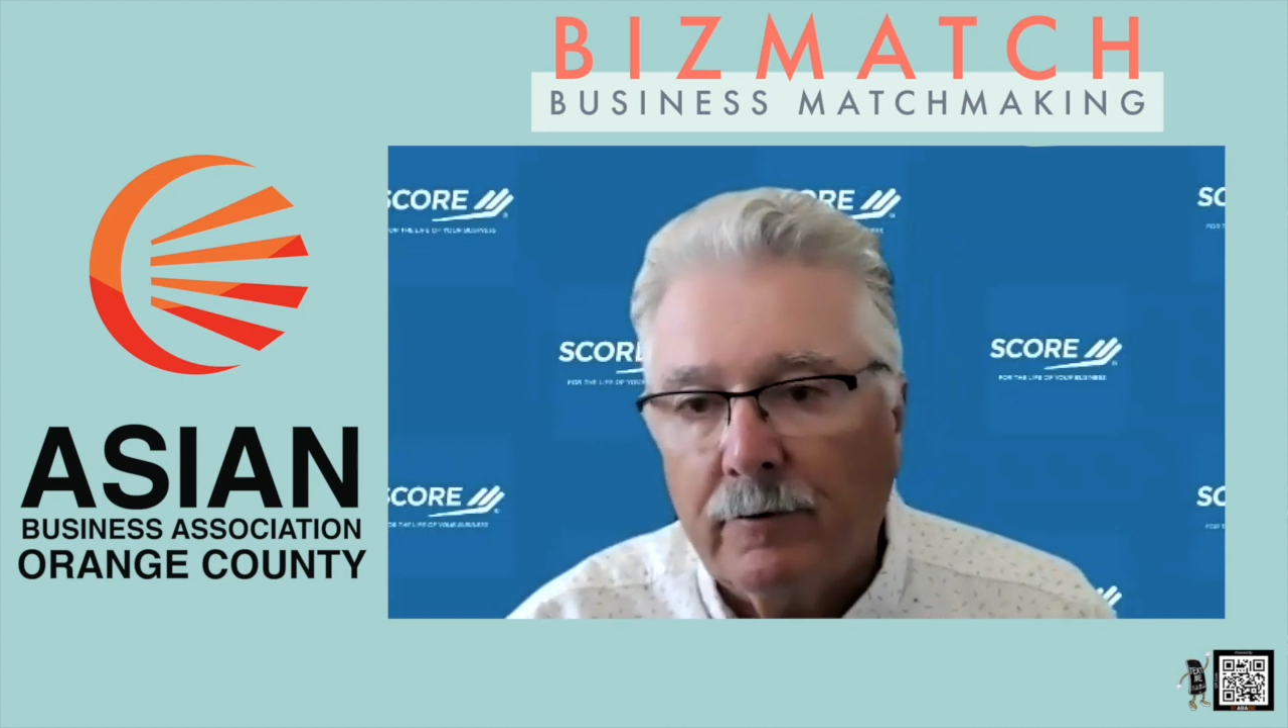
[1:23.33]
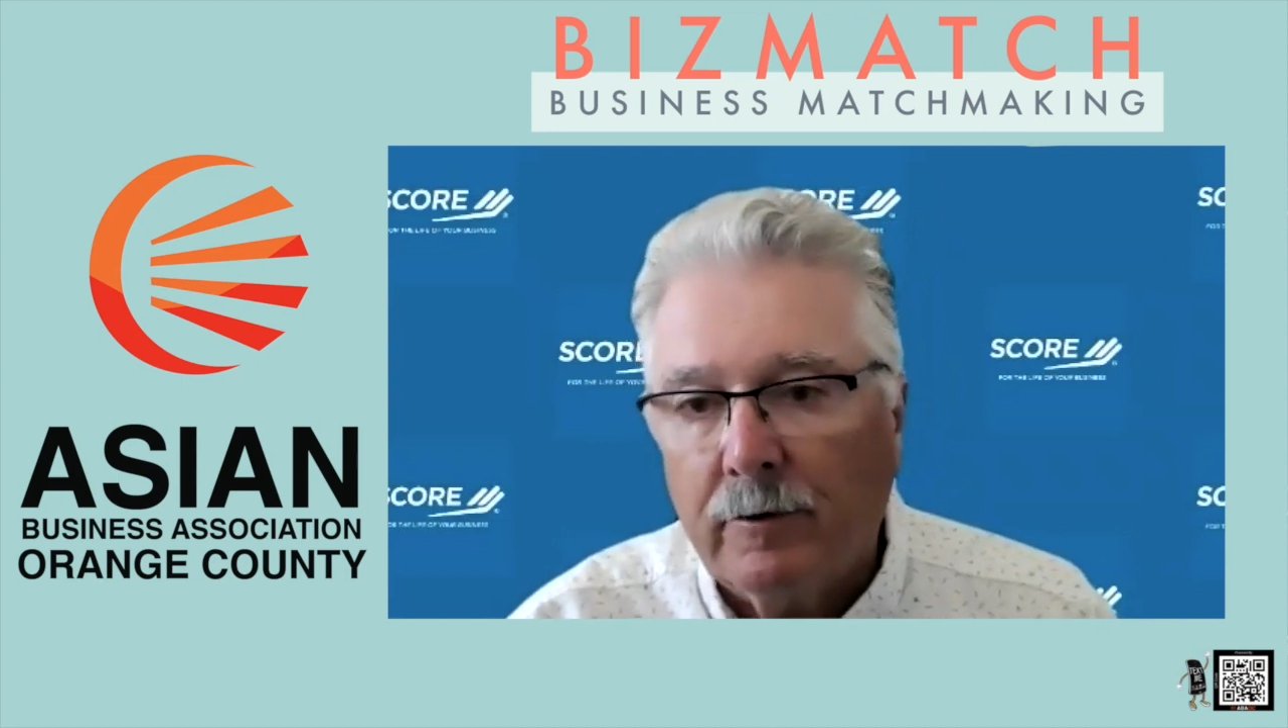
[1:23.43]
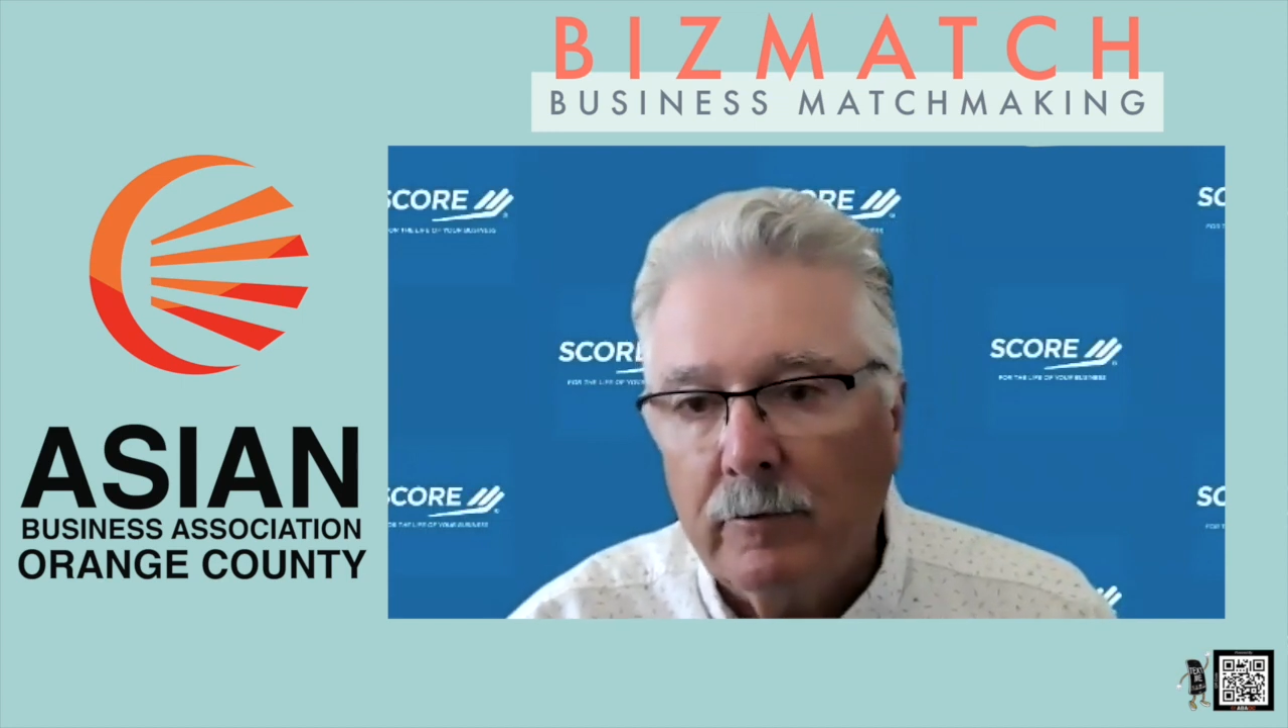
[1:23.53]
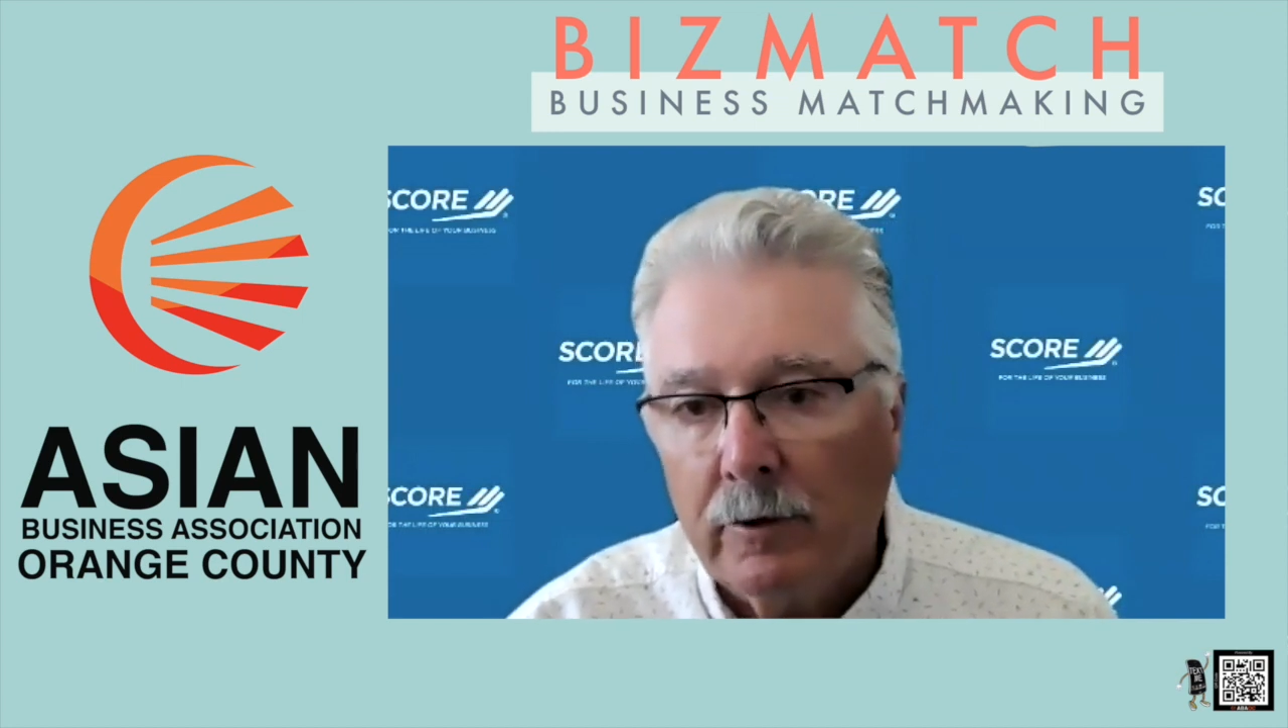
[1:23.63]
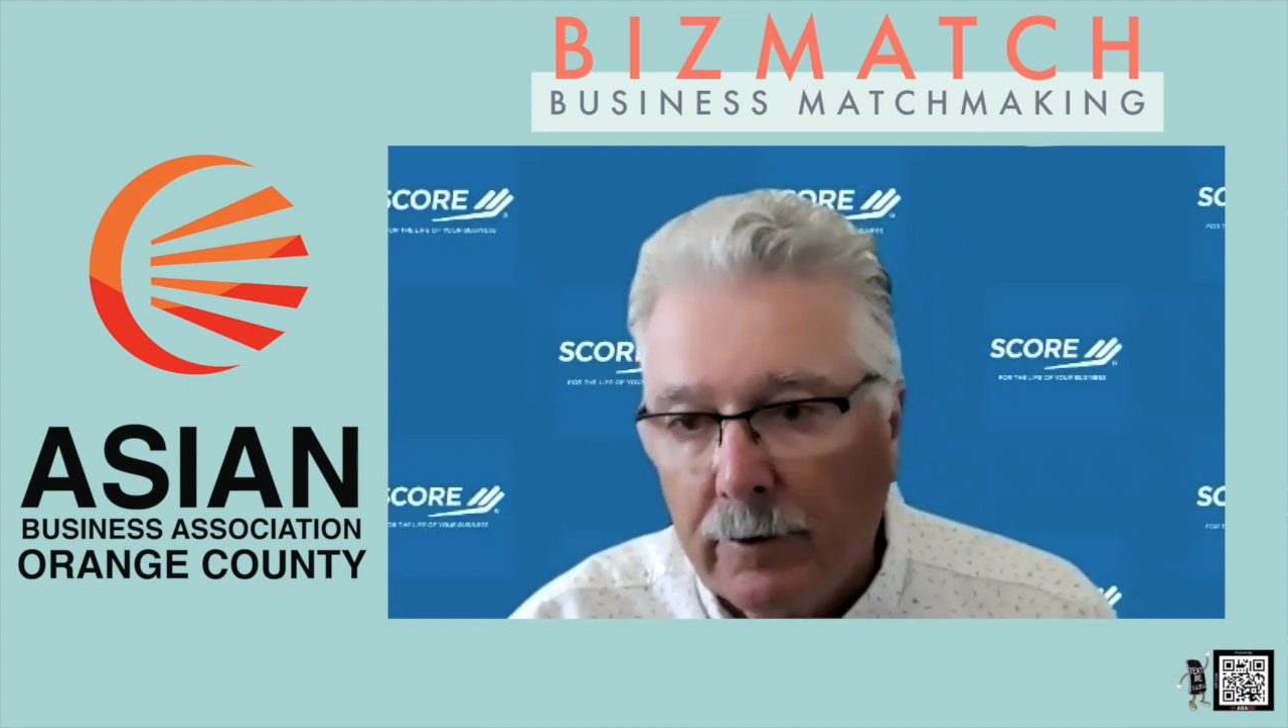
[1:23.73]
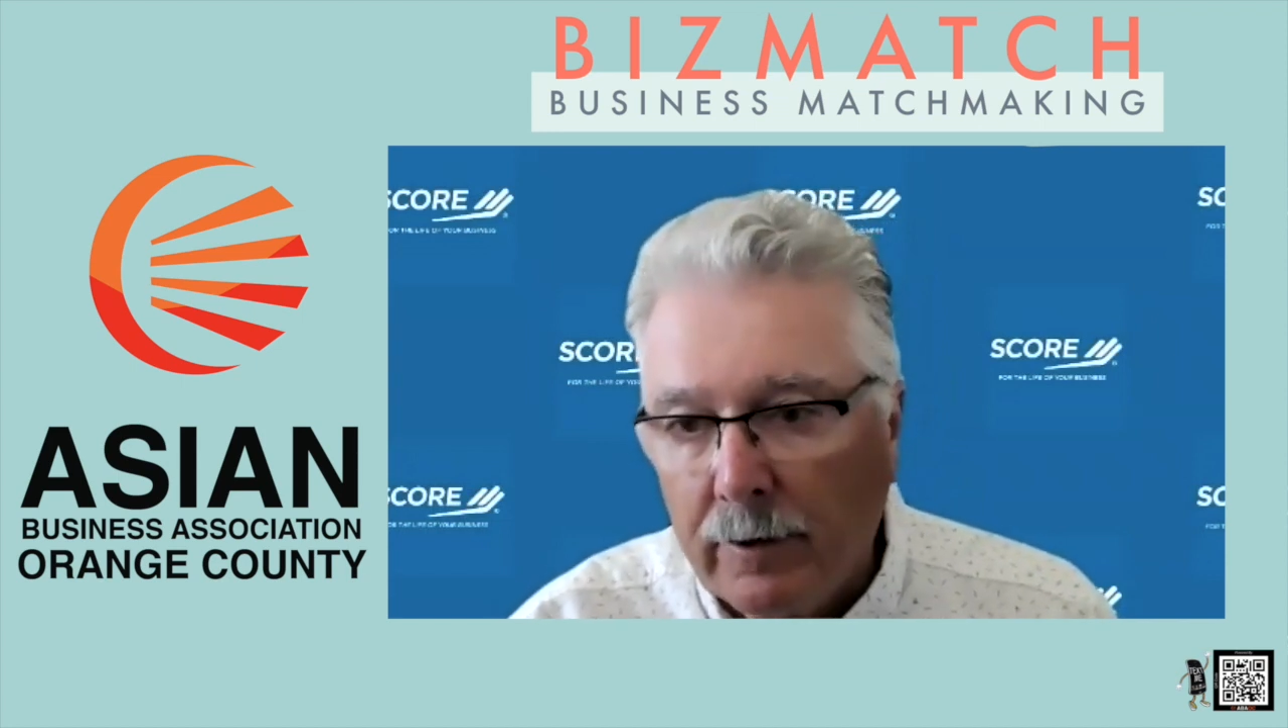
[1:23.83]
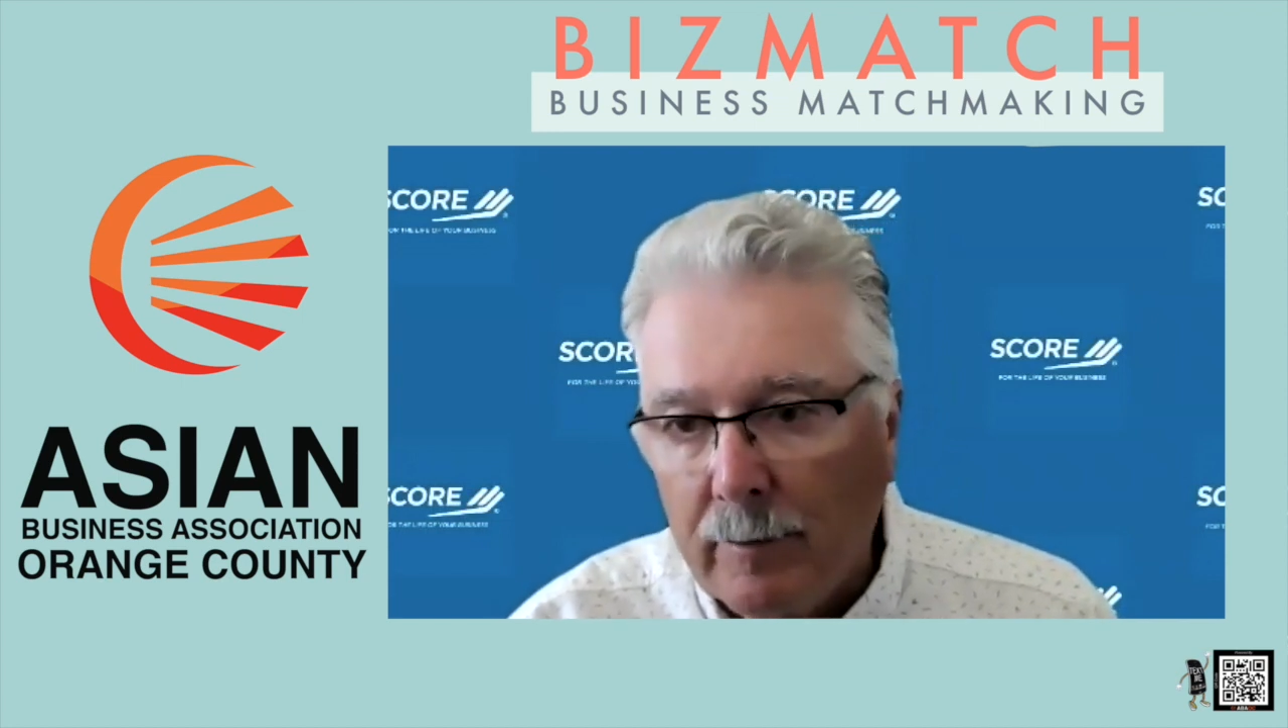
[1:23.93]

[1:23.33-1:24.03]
from learning